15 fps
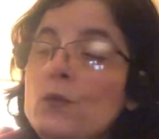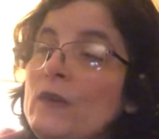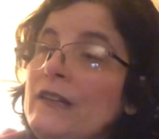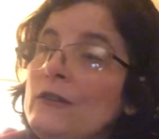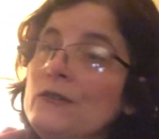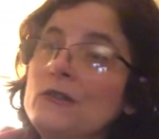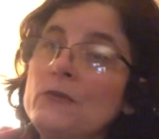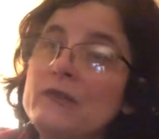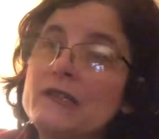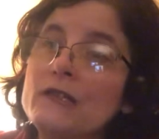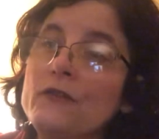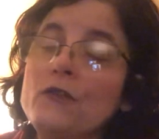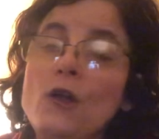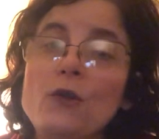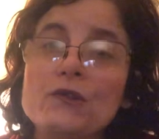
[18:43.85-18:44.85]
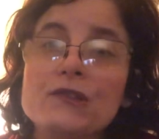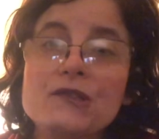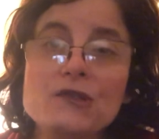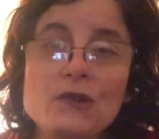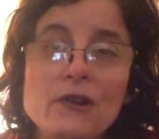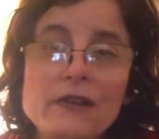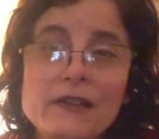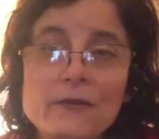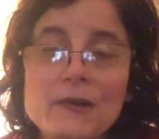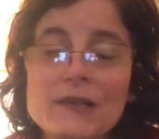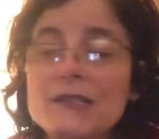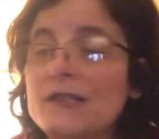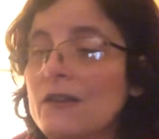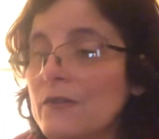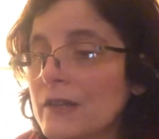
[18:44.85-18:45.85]
We don't always know the whole story of
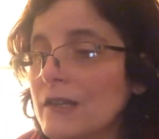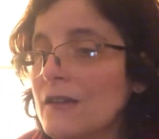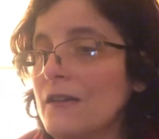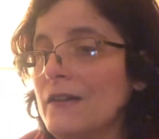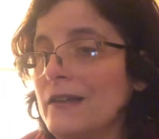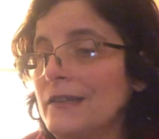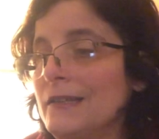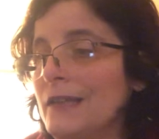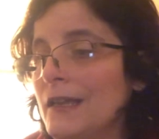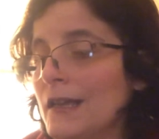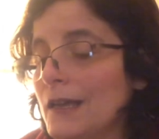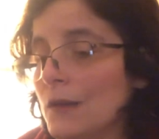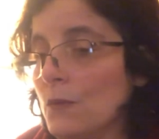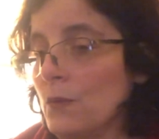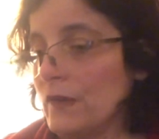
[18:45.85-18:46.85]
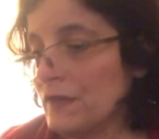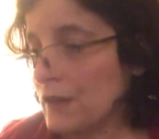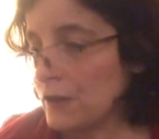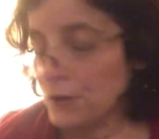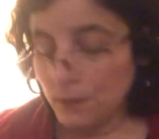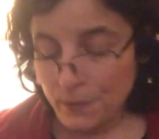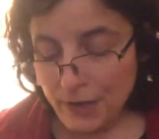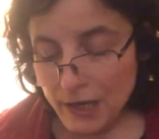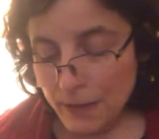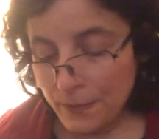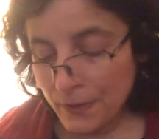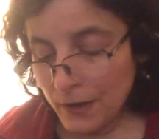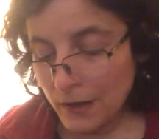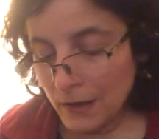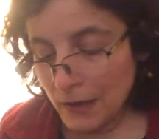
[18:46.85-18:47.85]
what's going on with other
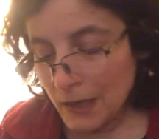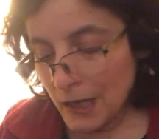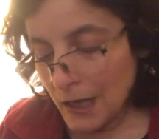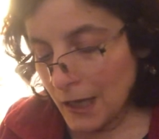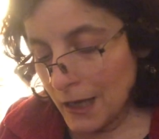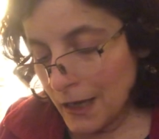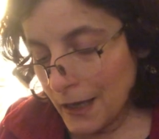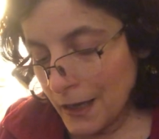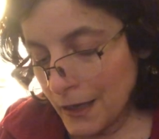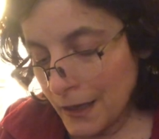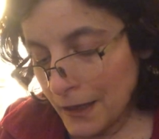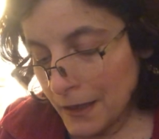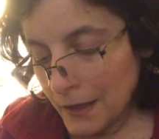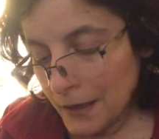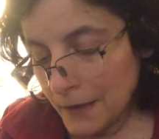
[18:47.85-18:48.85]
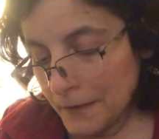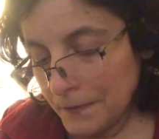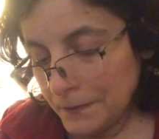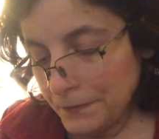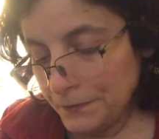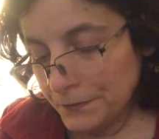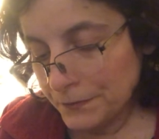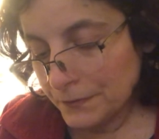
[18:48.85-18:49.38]
people. And